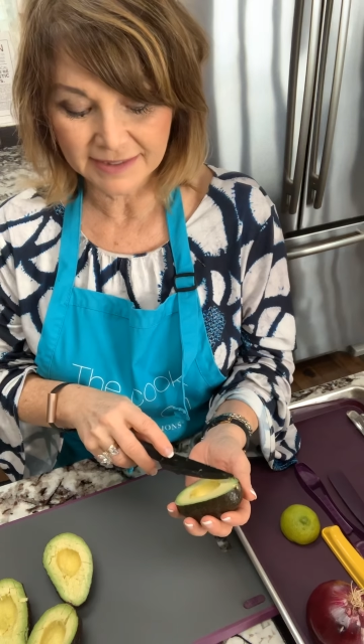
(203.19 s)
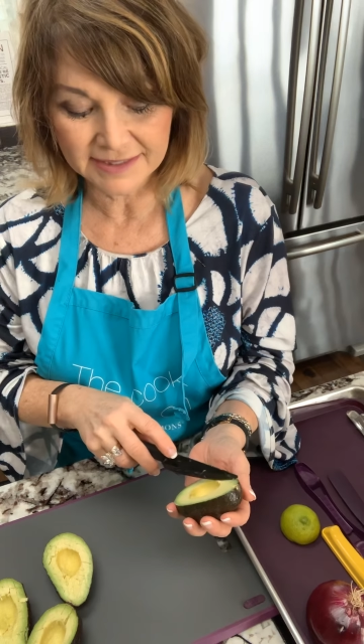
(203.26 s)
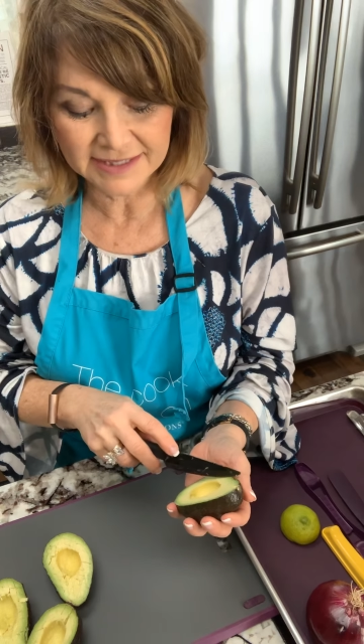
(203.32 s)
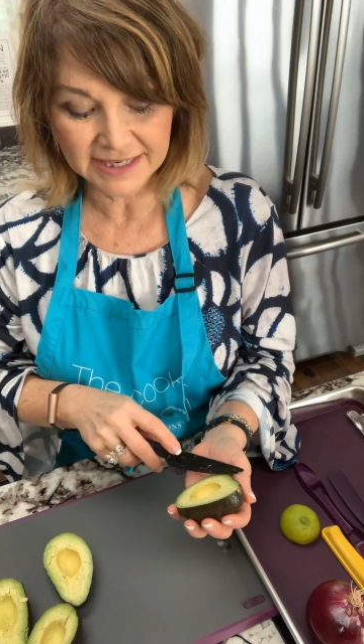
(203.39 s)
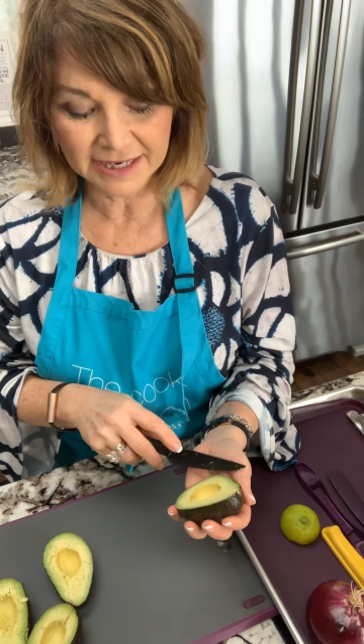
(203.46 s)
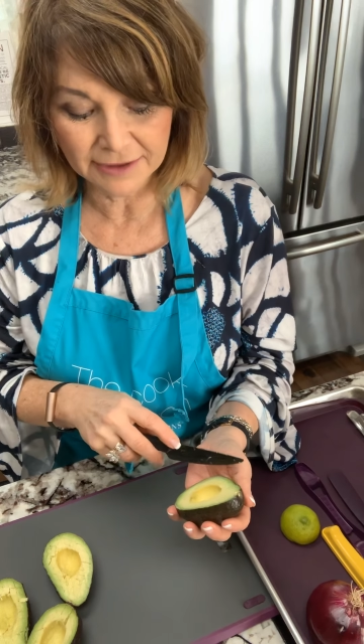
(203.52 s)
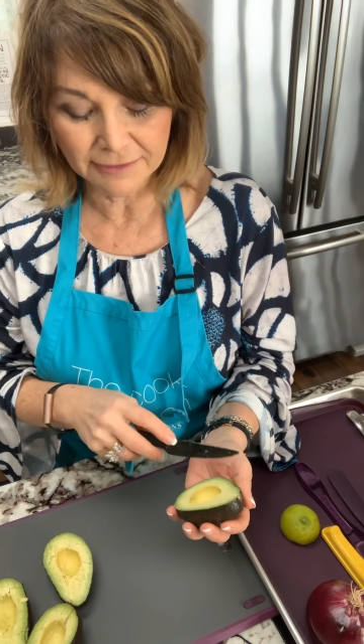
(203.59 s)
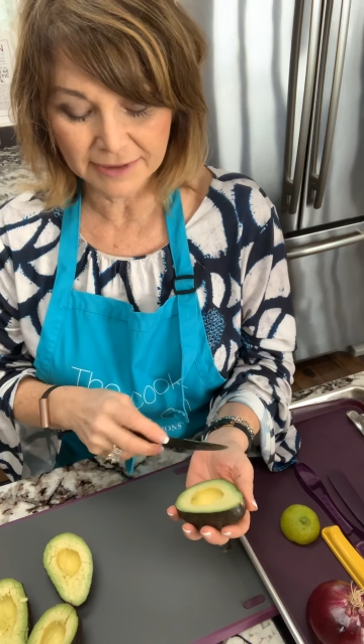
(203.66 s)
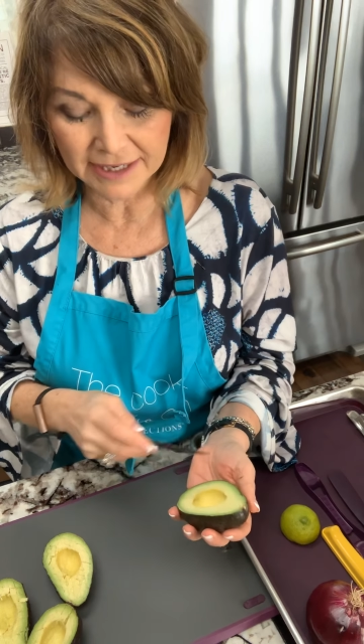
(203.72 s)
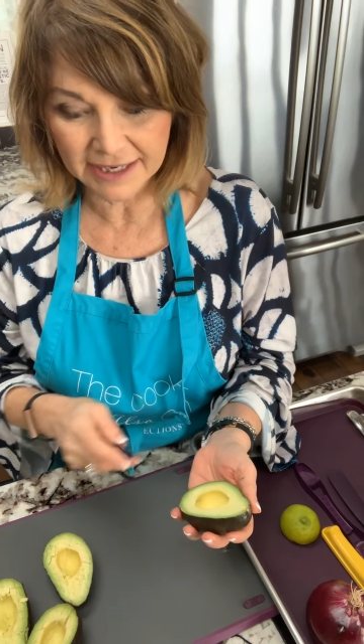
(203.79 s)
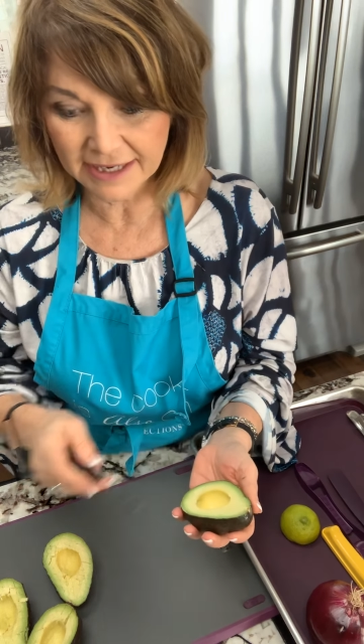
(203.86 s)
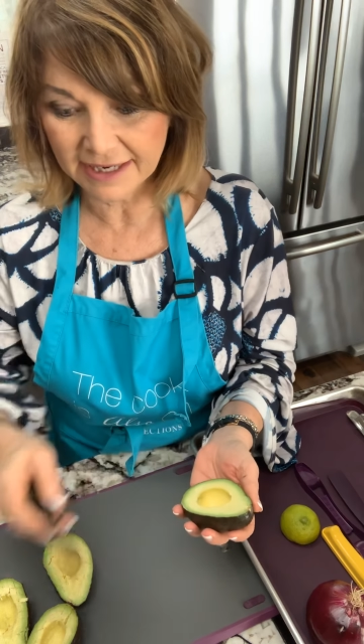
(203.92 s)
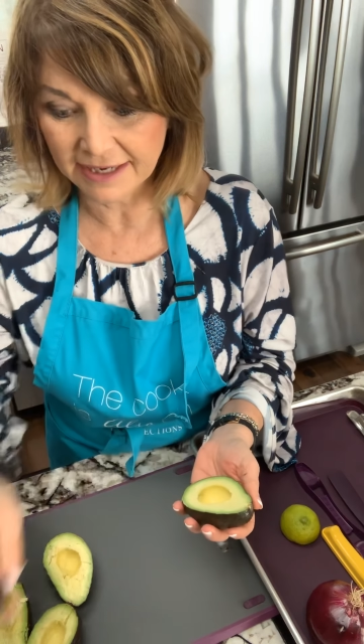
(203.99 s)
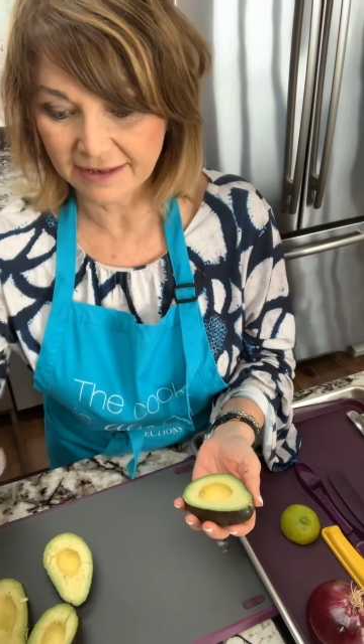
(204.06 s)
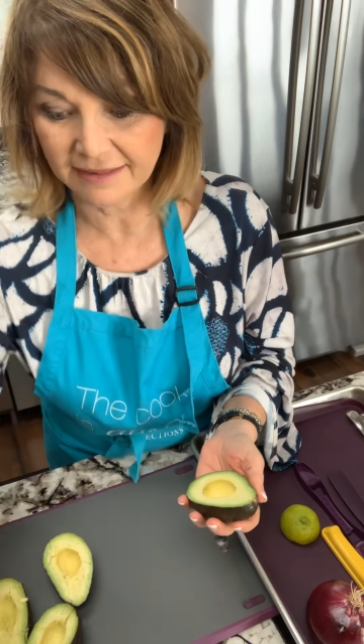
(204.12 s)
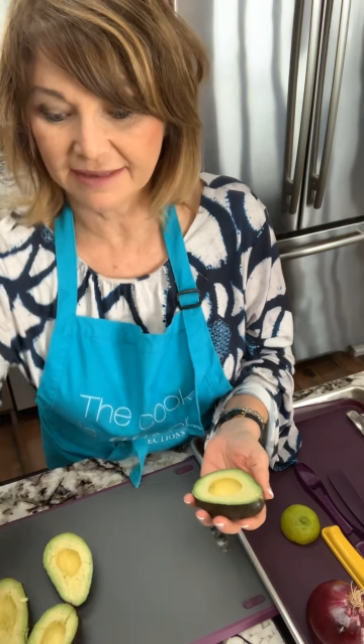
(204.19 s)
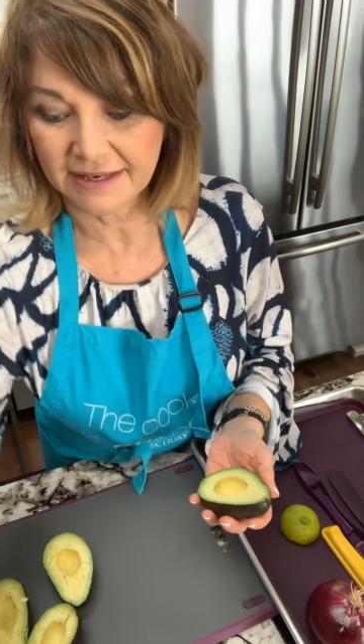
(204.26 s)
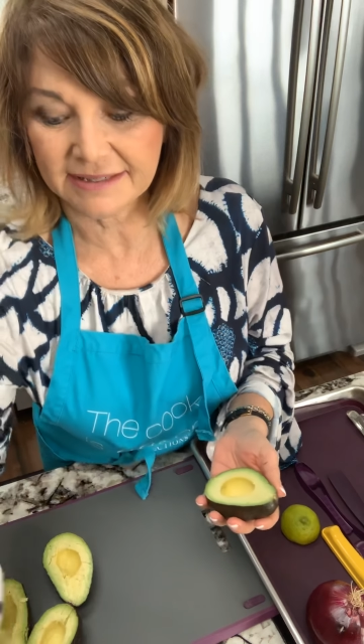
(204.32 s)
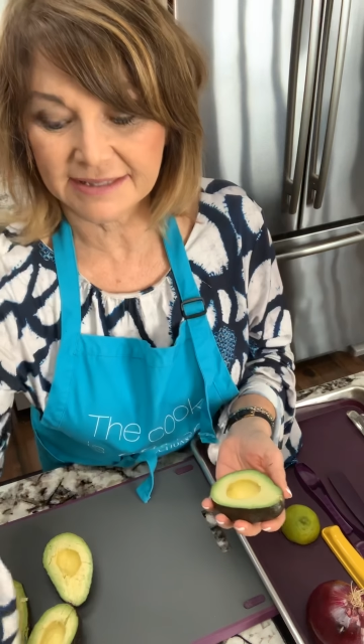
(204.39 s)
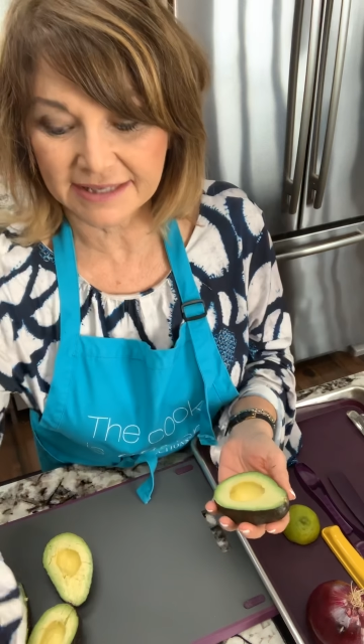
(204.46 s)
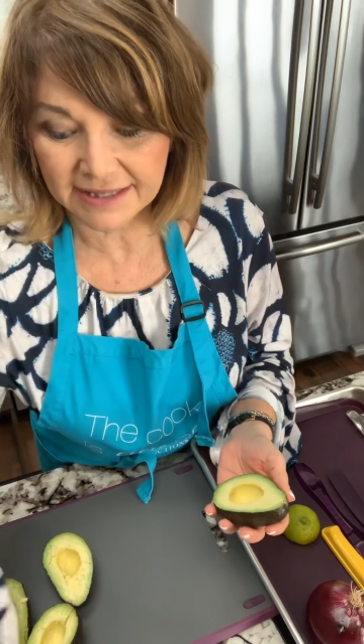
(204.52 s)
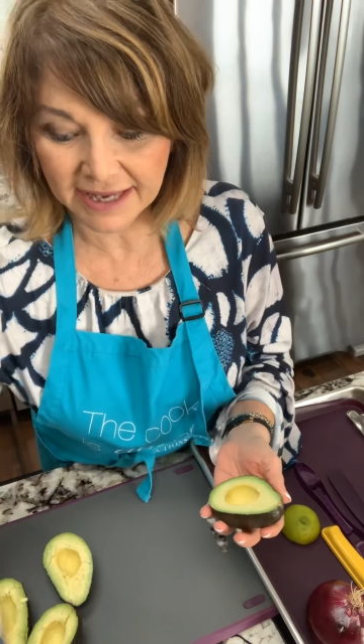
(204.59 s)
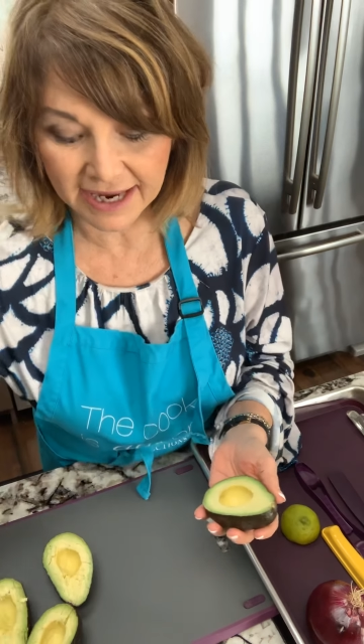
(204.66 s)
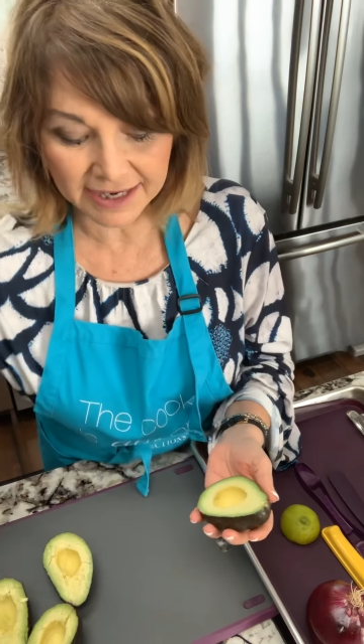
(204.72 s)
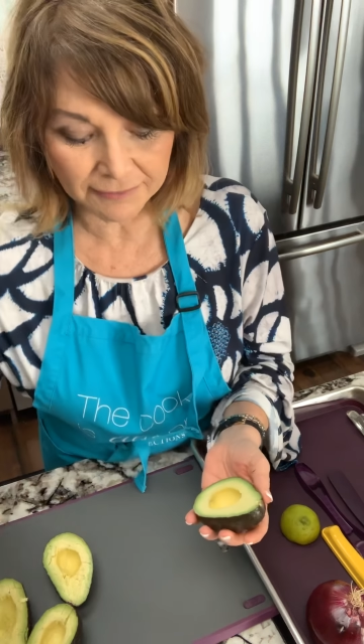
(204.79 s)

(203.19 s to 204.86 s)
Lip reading: dairy and things like that.